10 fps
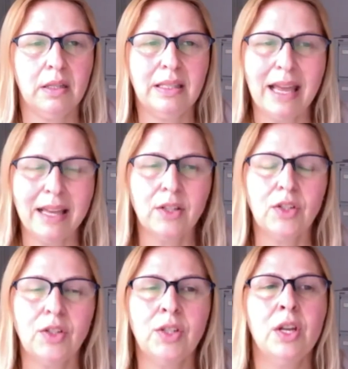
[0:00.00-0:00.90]

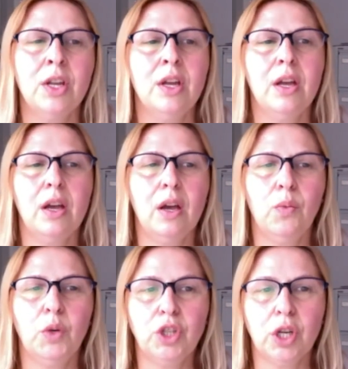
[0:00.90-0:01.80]
texts,
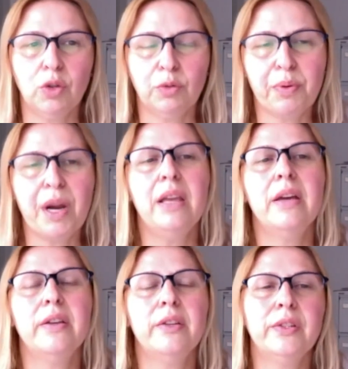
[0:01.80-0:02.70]
which include
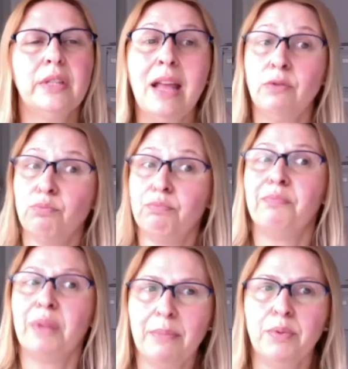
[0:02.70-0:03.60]
prayers and
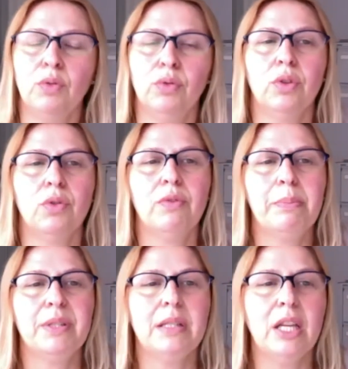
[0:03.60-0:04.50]
perhaps also
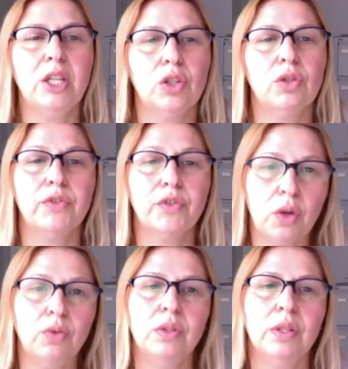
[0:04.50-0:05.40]
representations of
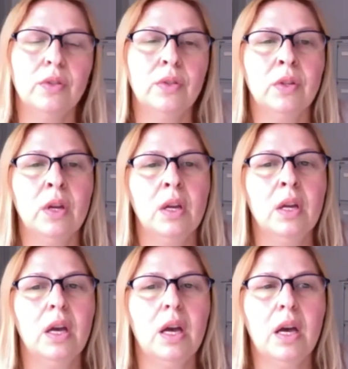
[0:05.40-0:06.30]
donors.
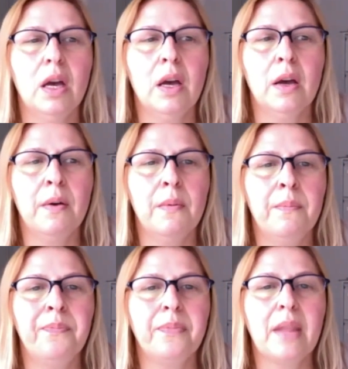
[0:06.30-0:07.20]

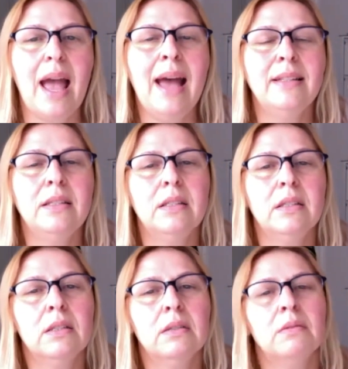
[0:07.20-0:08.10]
And
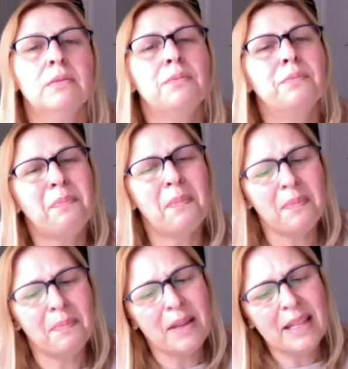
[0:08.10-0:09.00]

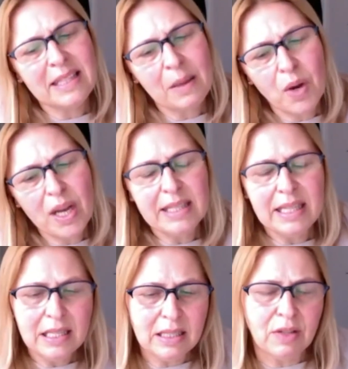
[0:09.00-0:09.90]
in some ways,
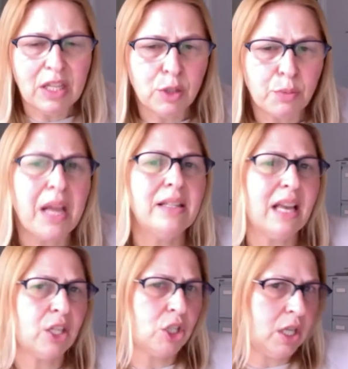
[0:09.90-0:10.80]
these prayers
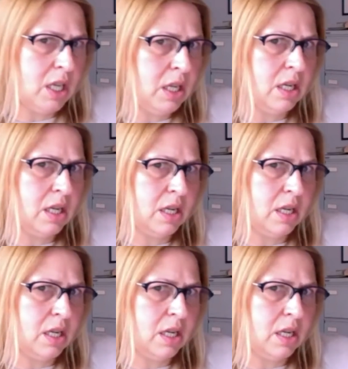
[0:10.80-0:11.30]
actually